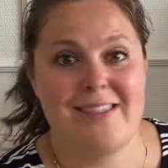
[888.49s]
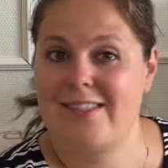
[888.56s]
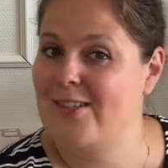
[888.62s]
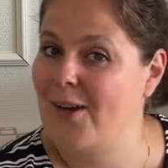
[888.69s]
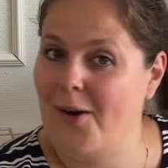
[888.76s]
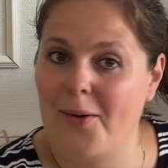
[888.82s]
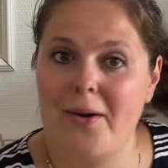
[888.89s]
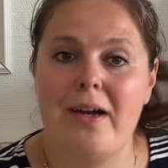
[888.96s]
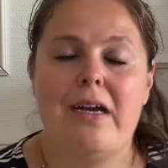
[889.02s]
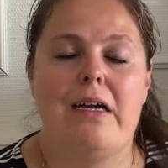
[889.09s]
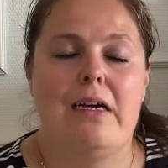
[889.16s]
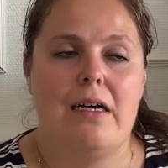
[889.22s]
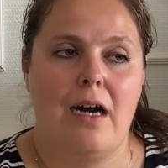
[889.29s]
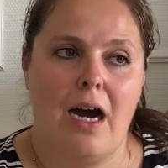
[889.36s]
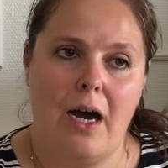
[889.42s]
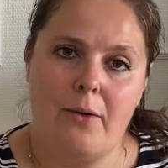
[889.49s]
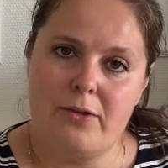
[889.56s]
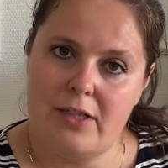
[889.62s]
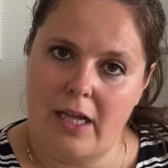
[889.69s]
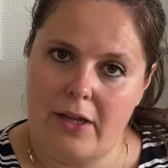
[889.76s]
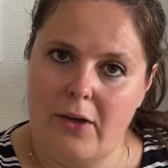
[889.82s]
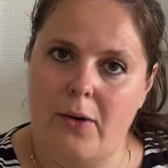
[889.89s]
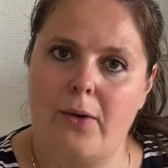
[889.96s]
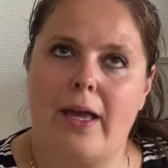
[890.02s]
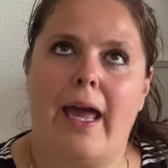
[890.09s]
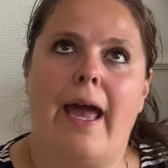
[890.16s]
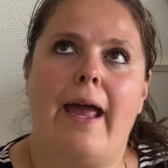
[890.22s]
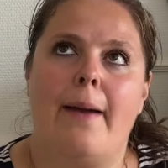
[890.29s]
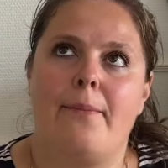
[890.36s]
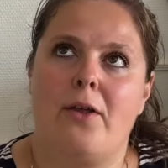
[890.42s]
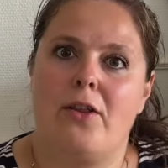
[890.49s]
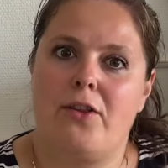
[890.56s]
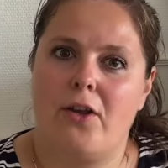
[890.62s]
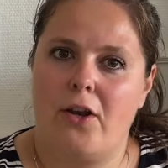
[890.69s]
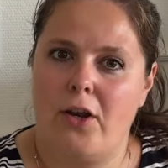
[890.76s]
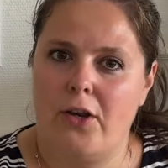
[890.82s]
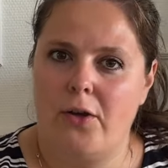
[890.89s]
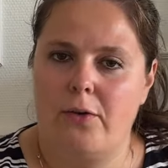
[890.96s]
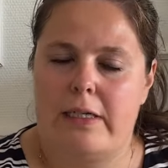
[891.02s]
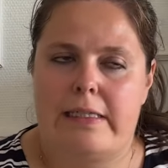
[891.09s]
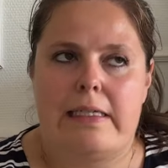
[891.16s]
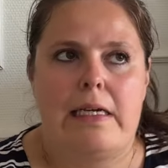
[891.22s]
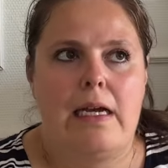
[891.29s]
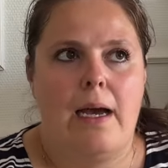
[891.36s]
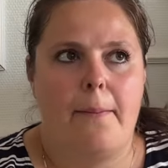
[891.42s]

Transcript: So I was like, okay, I'm not gonna do it.